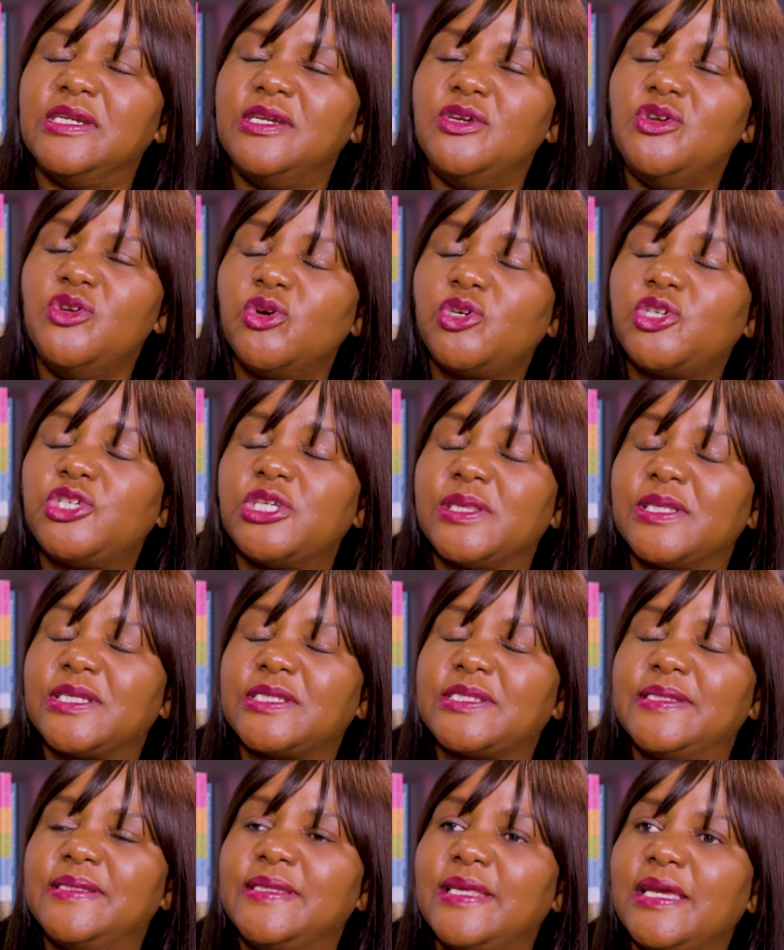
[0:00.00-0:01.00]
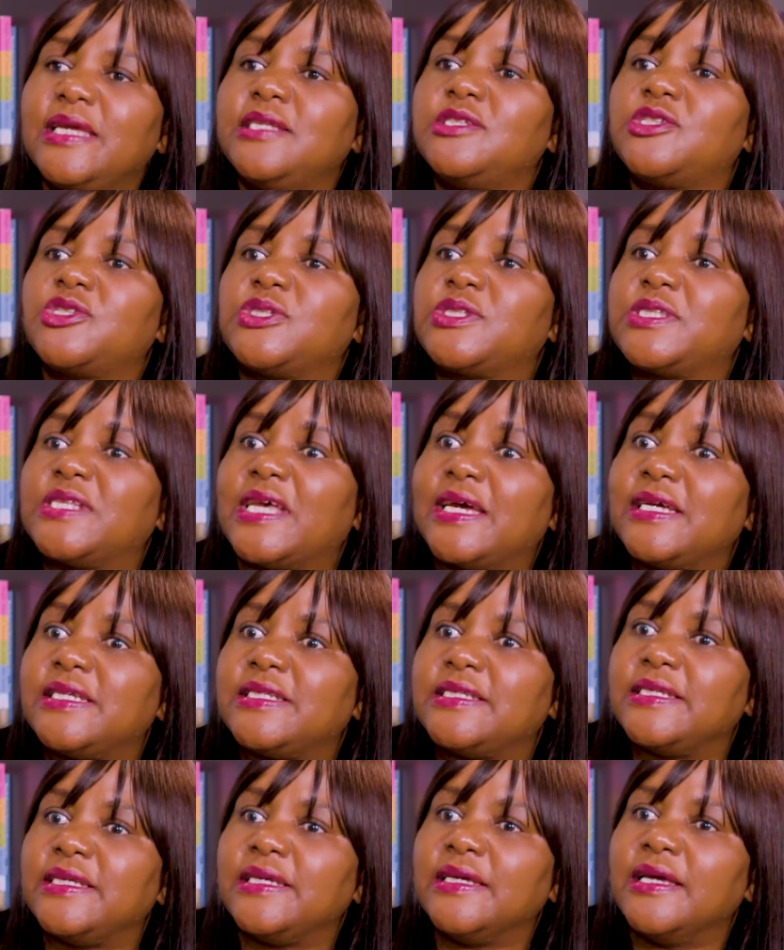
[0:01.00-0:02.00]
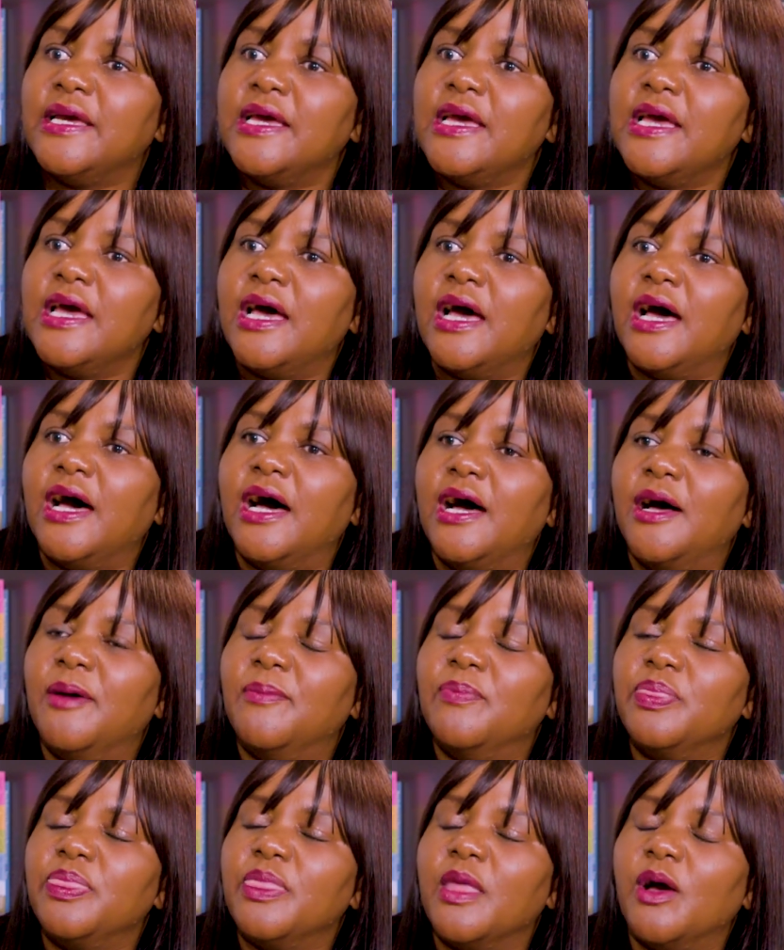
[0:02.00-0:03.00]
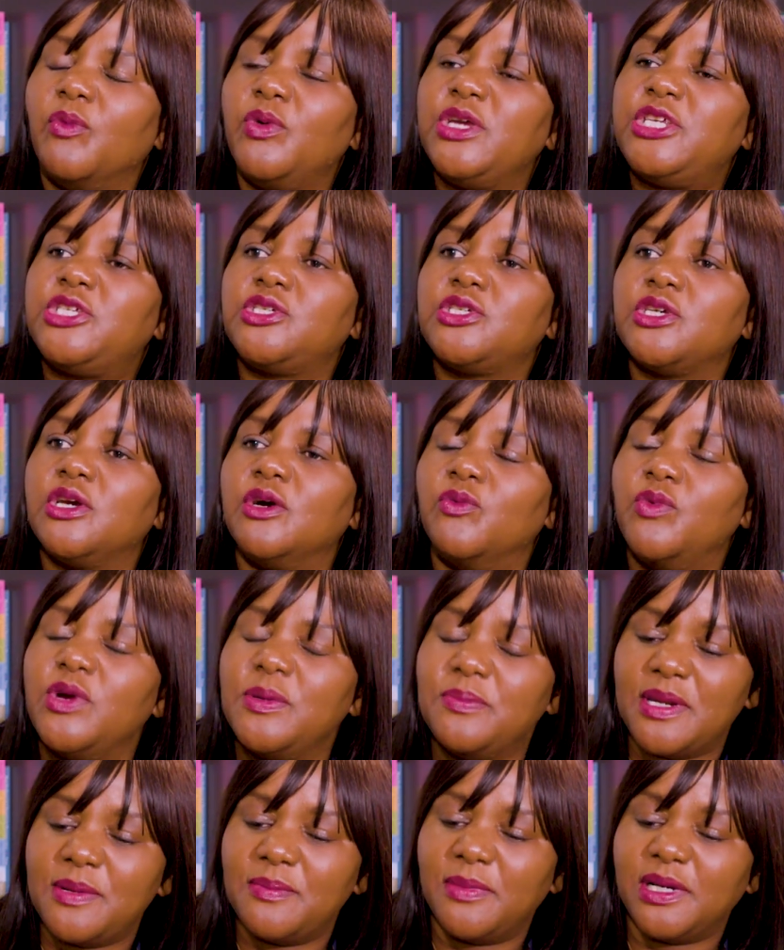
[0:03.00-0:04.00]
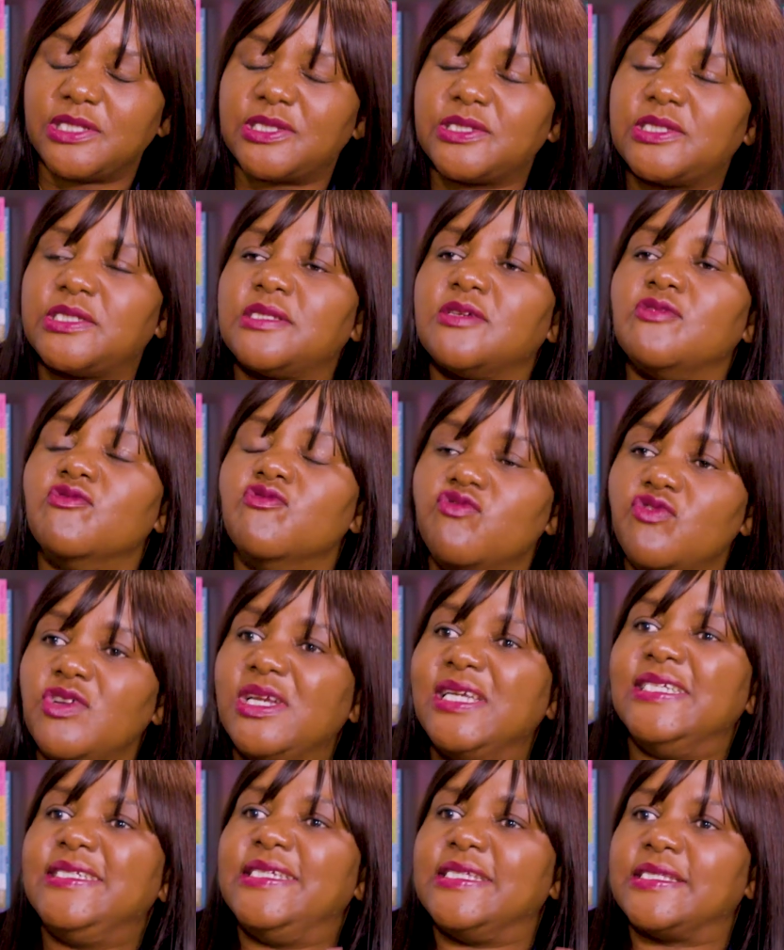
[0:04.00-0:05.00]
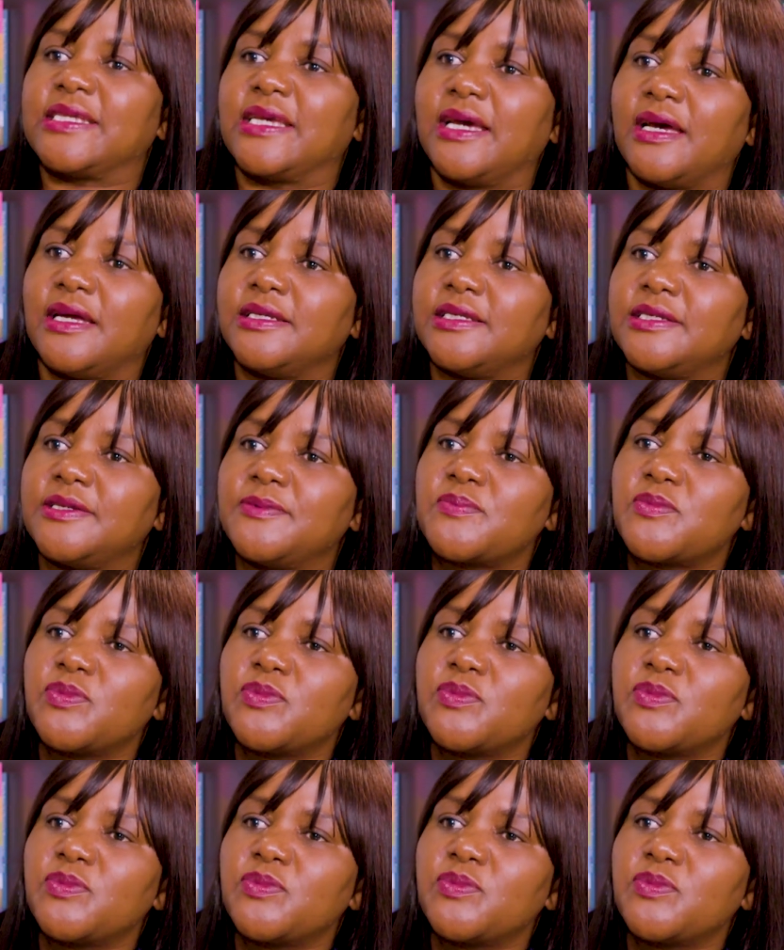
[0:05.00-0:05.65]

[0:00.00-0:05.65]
notion that's there in society, which women must really discard.